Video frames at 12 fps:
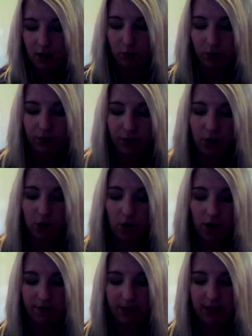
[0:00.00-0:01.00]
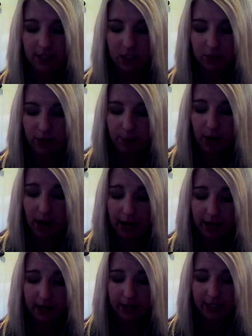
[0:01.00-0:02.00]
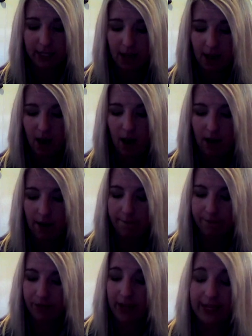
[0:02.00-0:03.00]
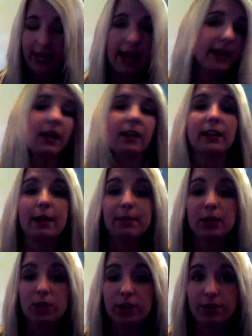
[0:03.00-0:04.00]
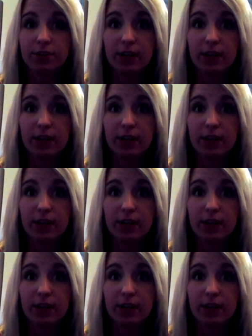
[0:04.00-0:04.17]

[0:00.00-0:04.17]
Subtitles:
review of these three products. Again, let me know your